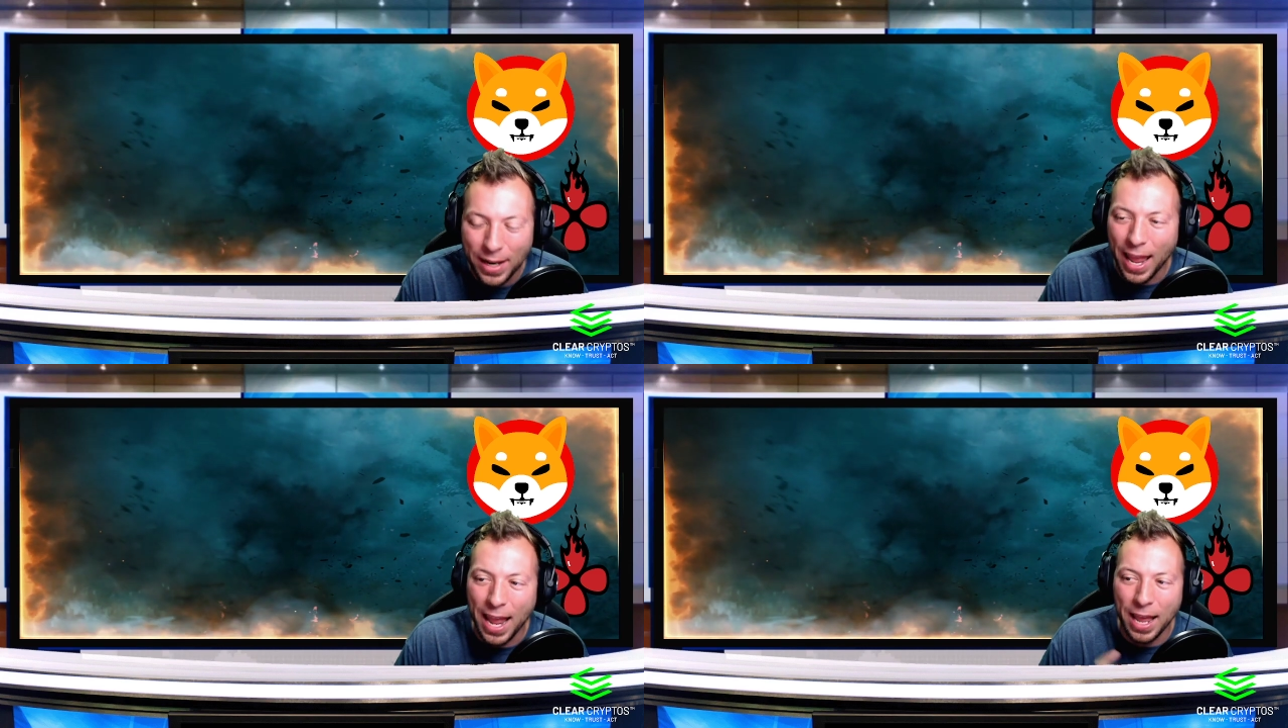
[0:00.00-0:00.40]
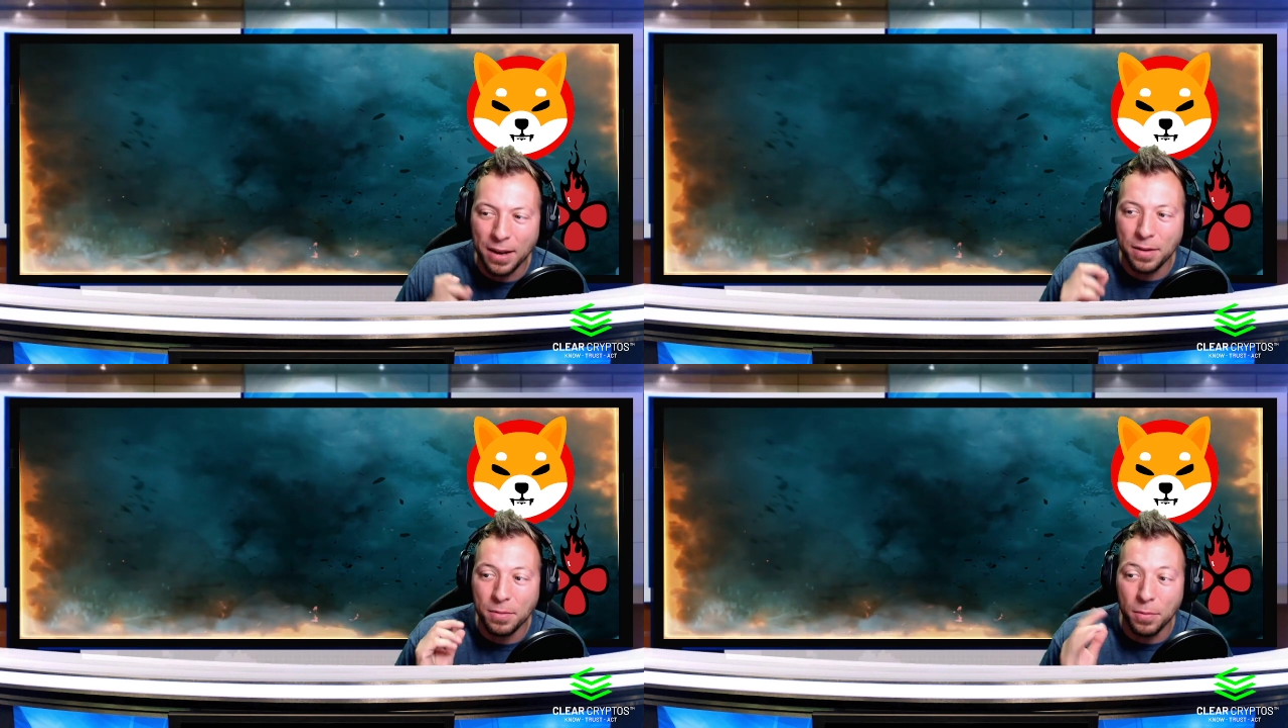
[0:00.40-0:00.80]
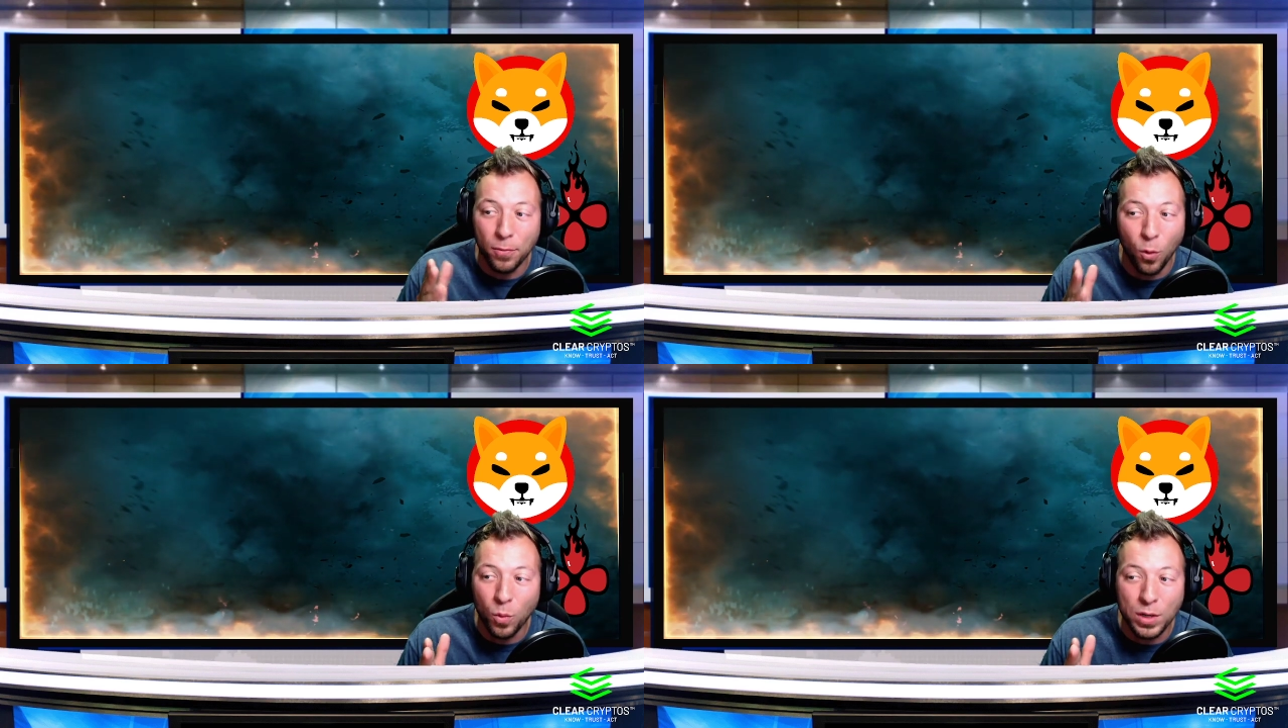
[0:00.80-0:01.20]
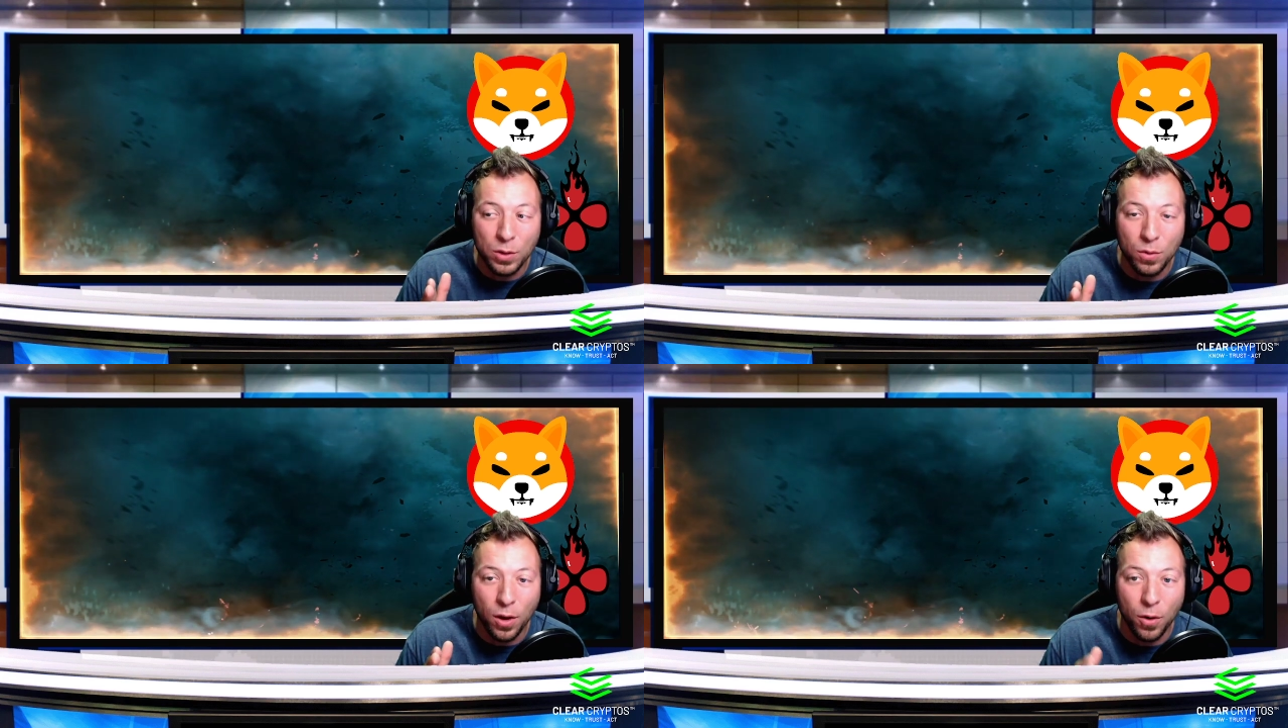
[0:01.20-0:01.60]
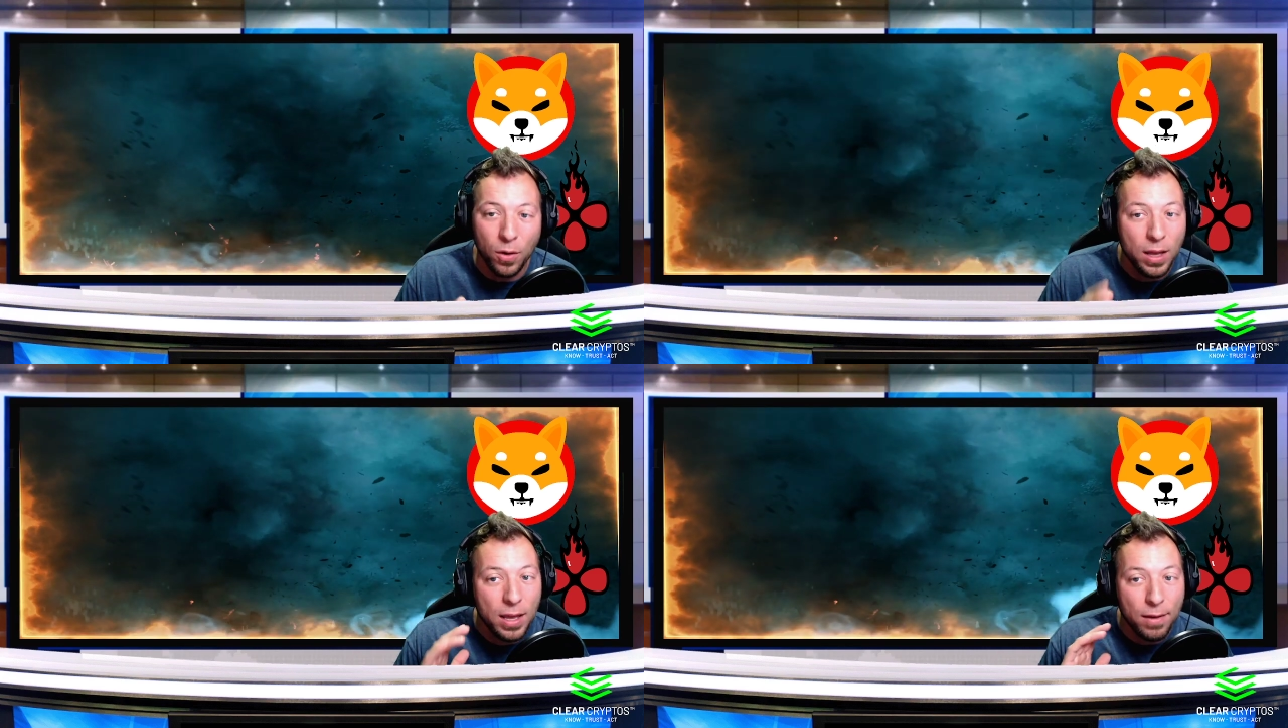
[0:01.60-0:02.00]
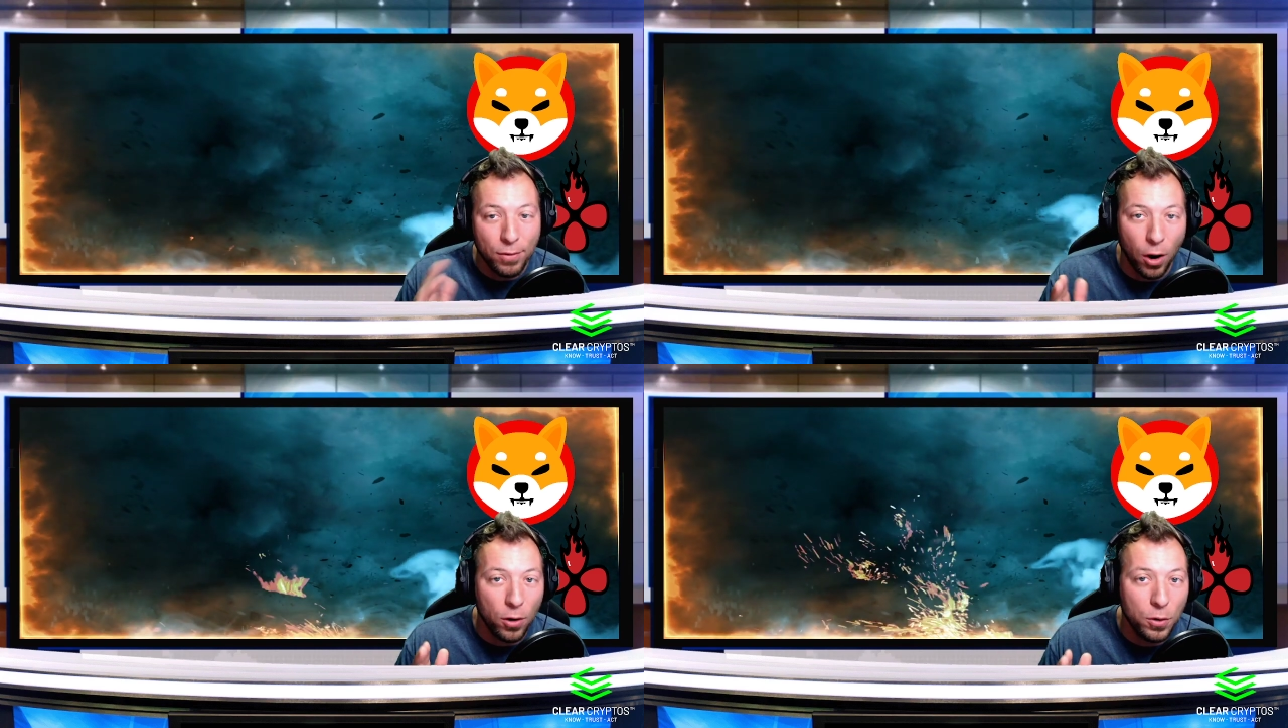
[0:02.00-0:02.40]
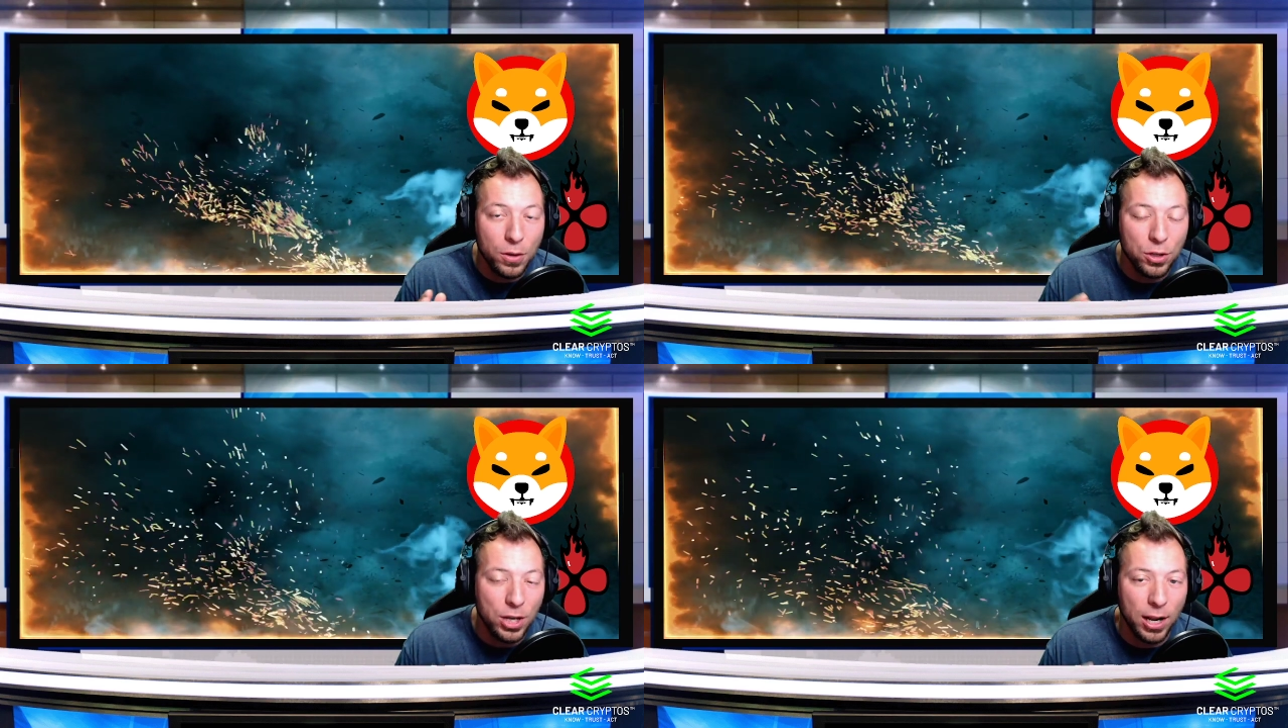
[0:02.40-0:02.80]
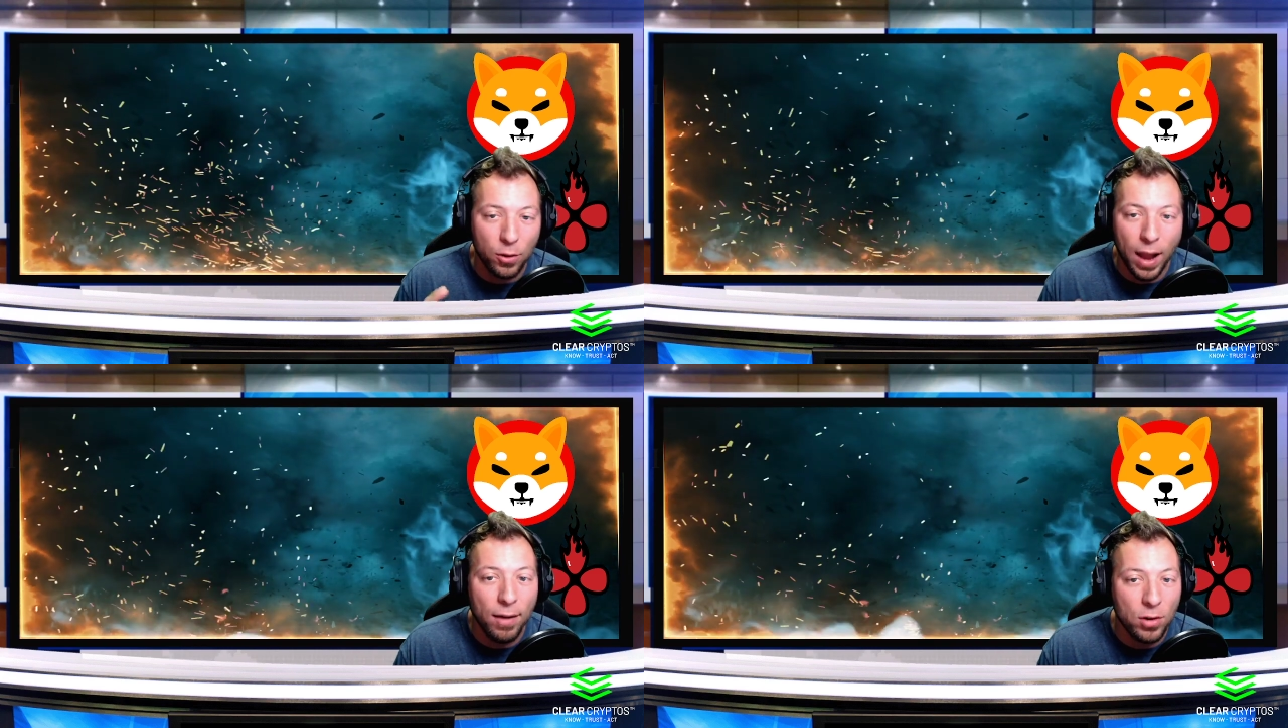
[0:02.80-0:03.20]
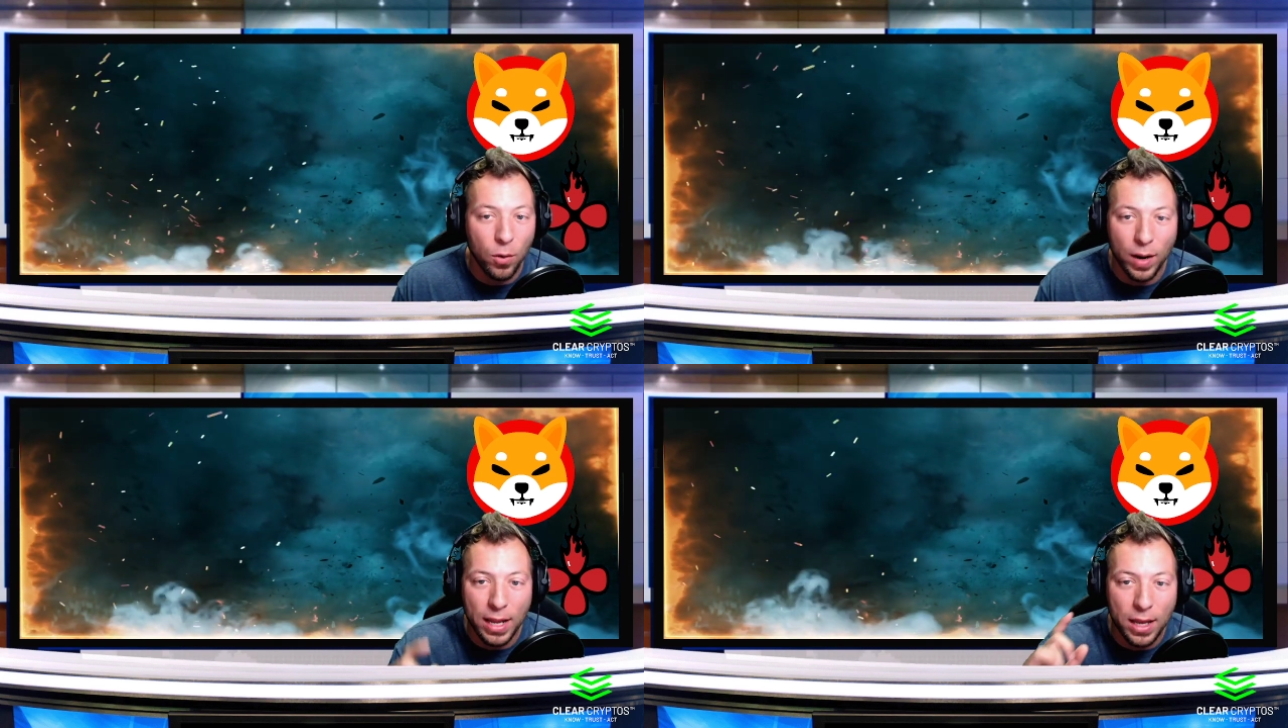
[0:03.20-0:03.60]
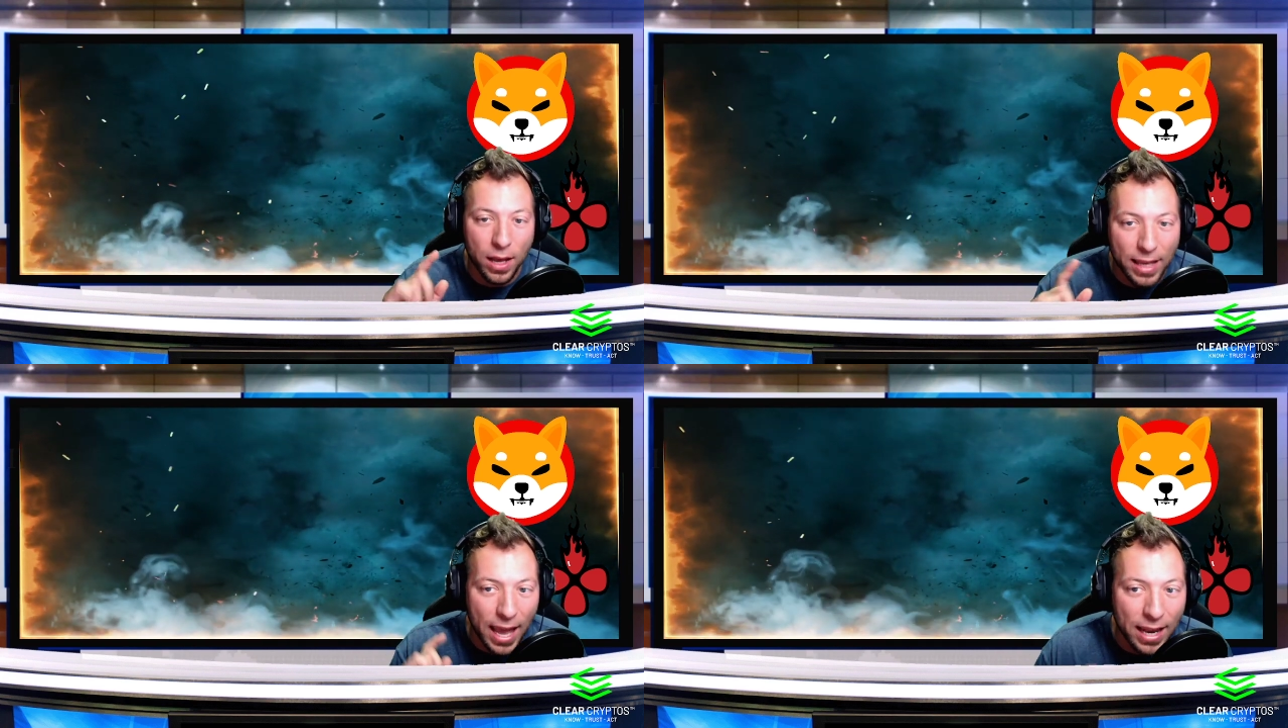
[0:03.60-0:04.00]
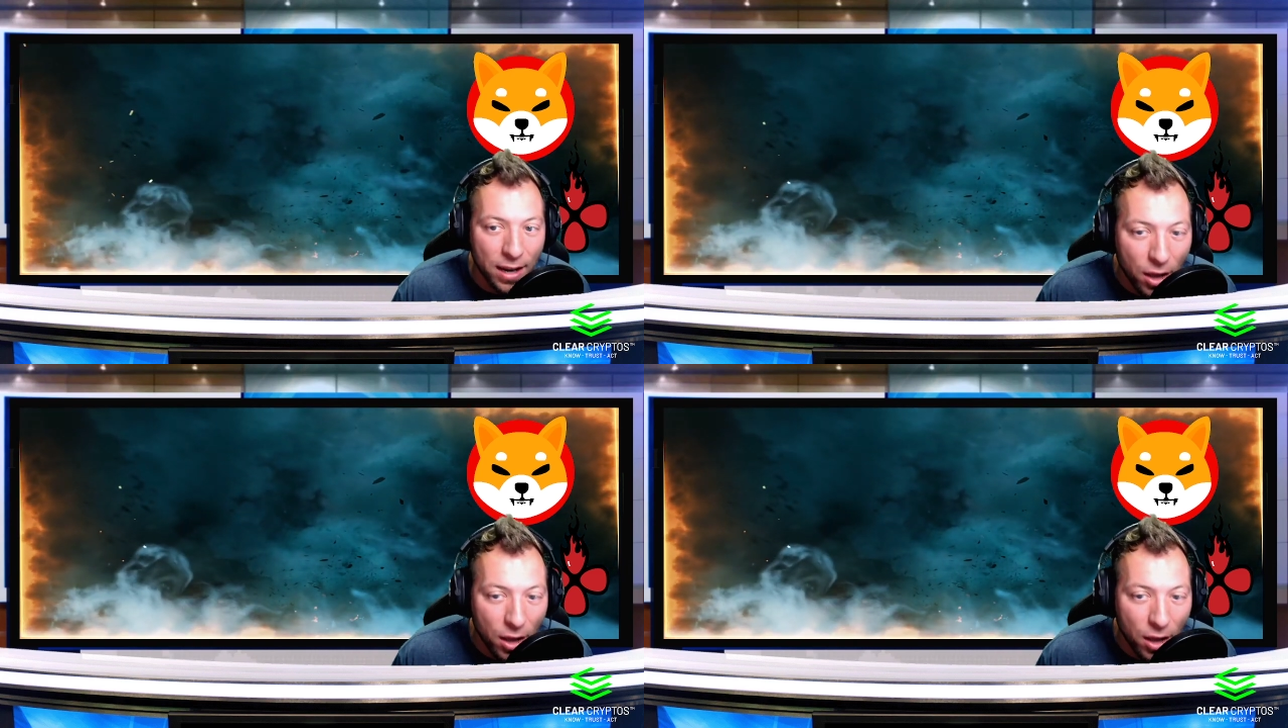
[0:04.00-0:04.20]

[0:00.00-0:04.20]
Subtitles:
And before we do, though, if you are new to the channel or haven't already, again,